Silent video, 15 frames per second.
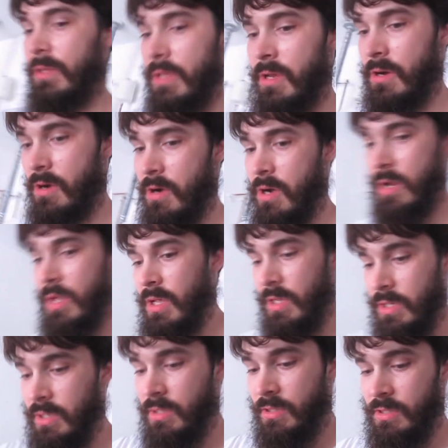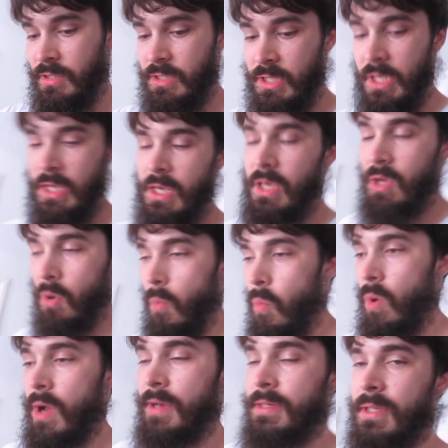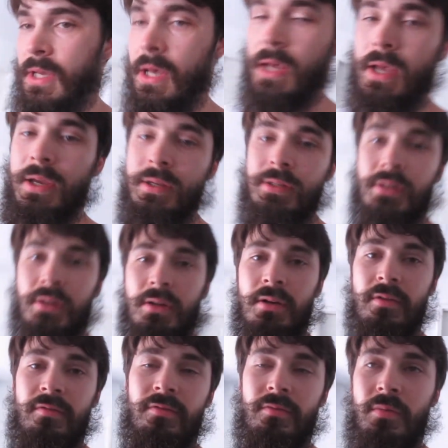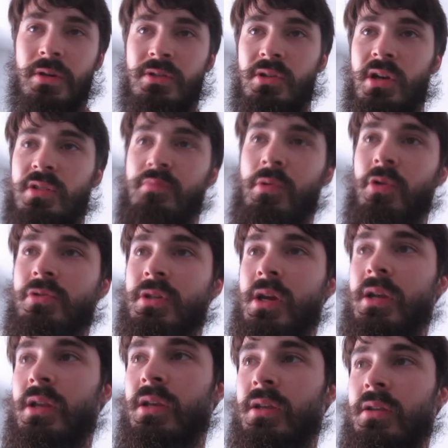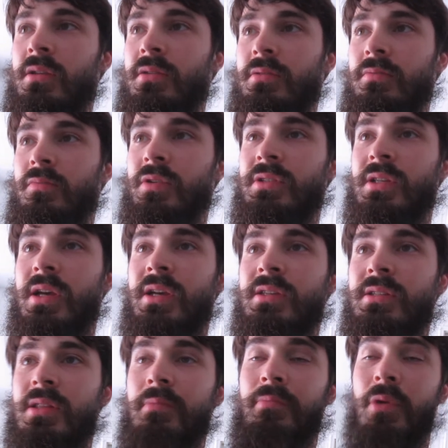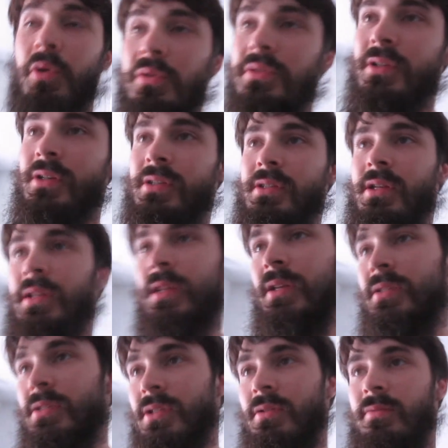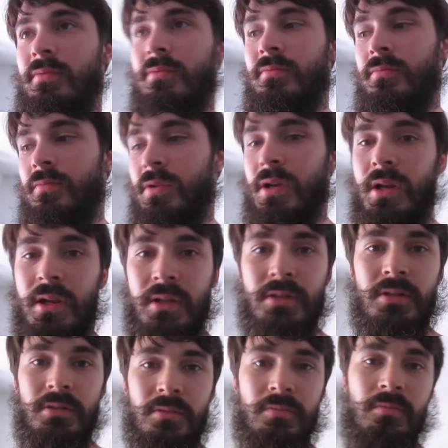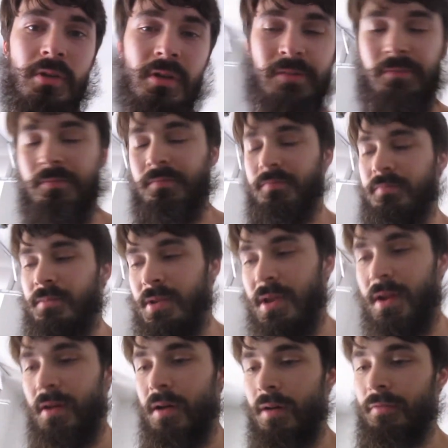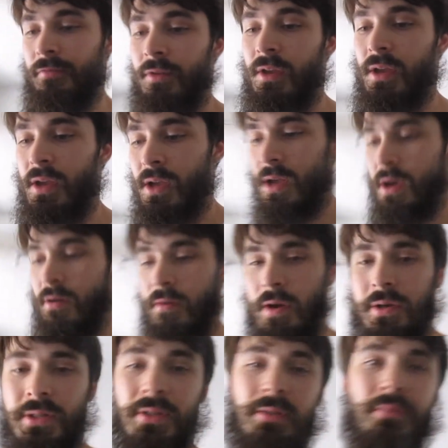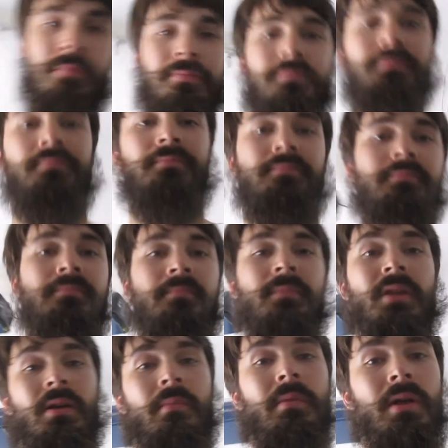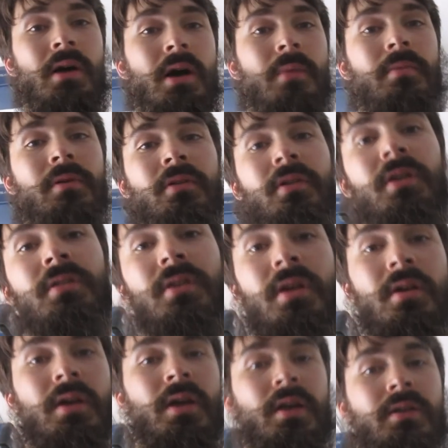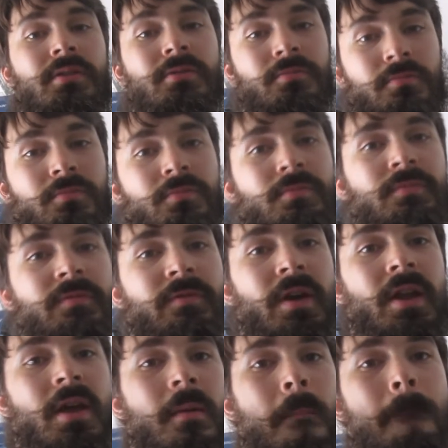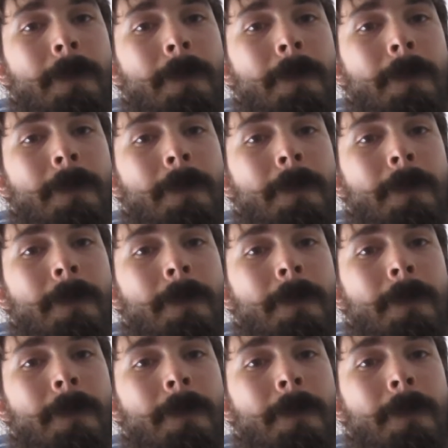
here, see what size bolt I need, what size the bolt is, and then see what I need to, get it off. Alright. I'm going to hop underneath there and find out.